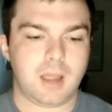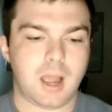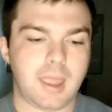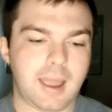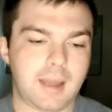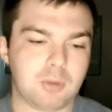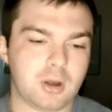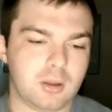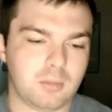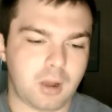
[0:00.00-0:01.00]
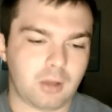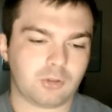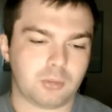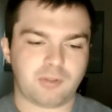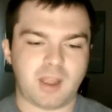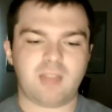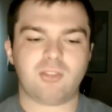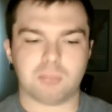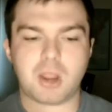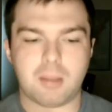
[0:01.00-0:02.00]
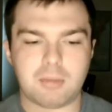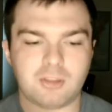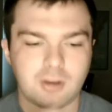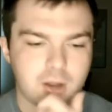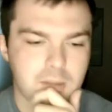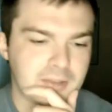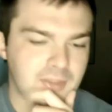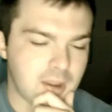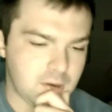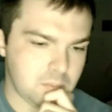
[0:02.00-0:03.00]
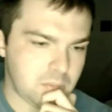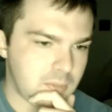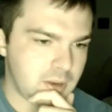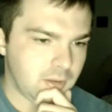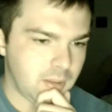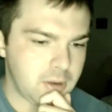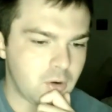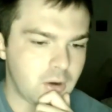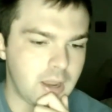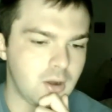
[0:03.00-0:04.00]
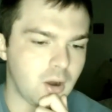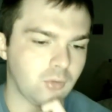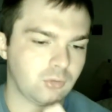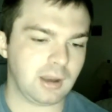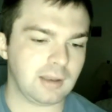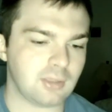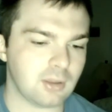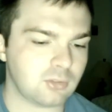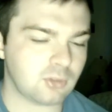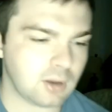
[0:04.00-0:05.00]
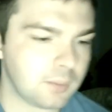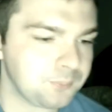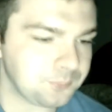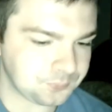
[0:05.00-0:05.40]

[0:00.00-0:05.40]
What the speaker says: I'm going to also provide some commentary about that in a moment. Let me go ahead and also get this in.